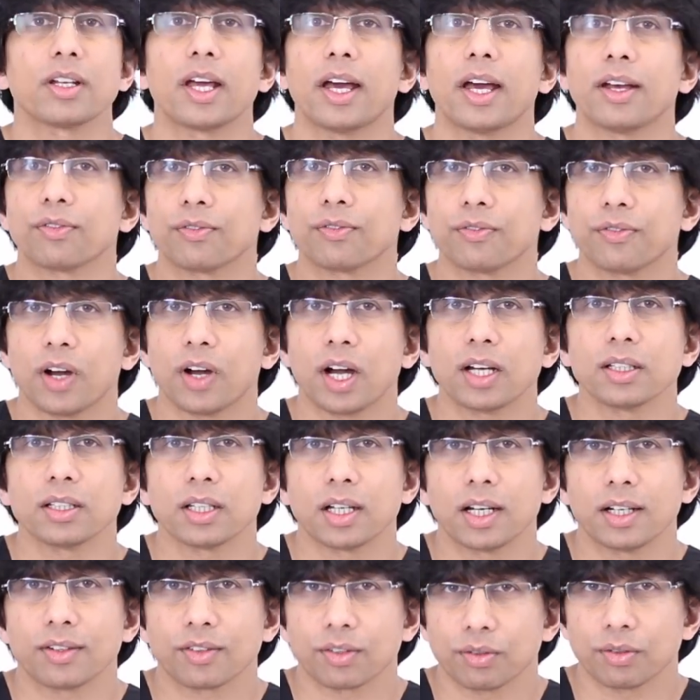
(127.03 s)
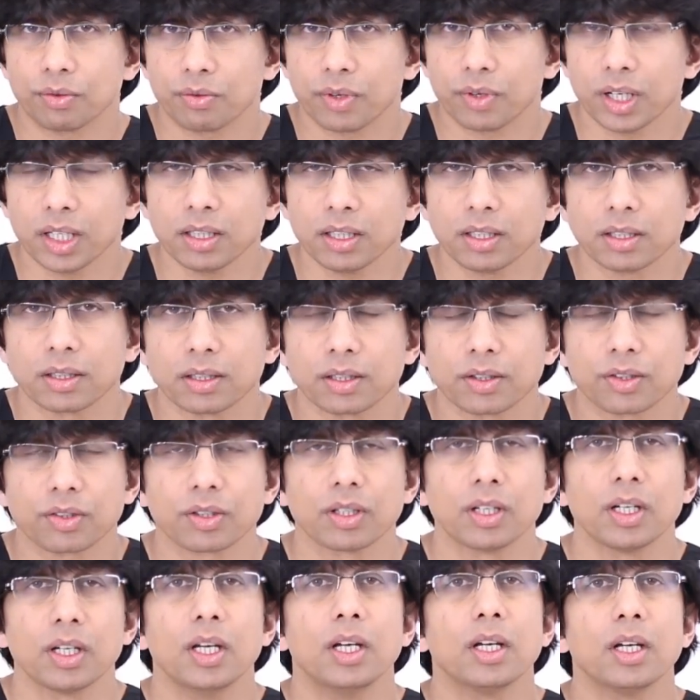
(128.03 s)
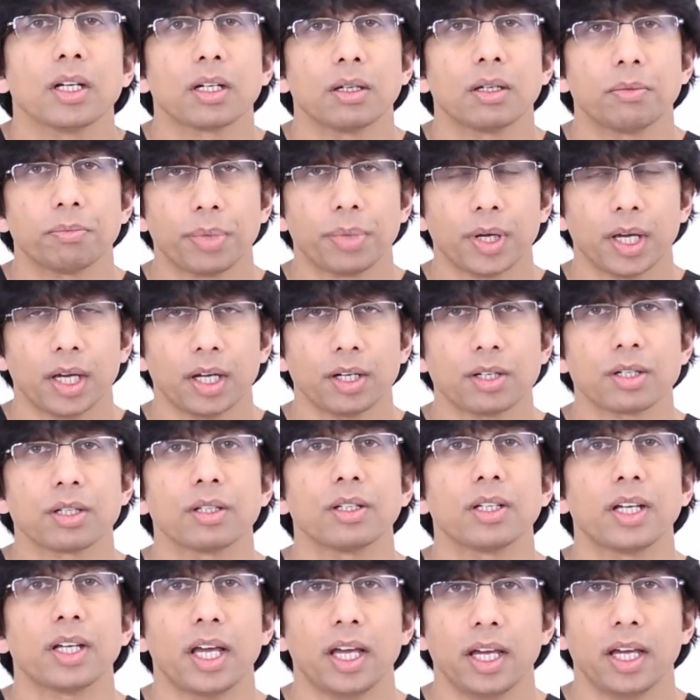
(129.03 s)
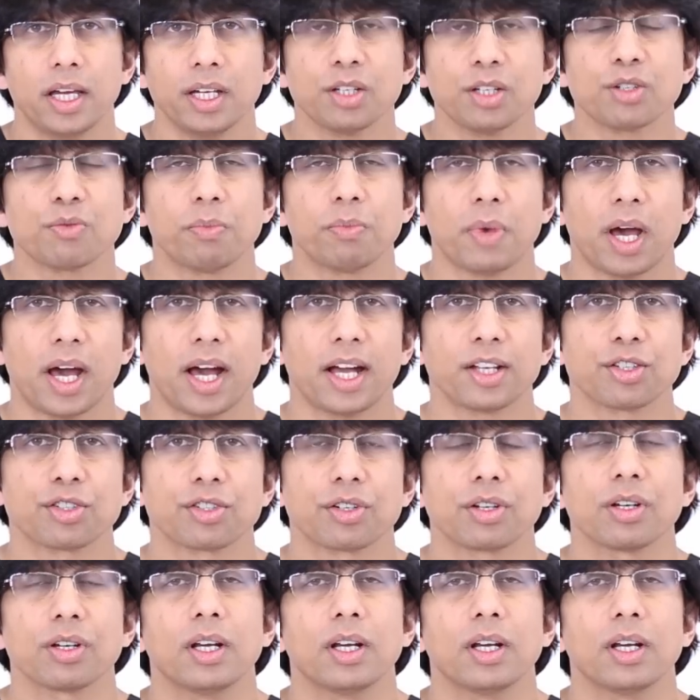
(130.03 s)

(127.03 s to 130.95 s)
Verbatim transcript: as fine lines and wrinkles compared to the age-matched,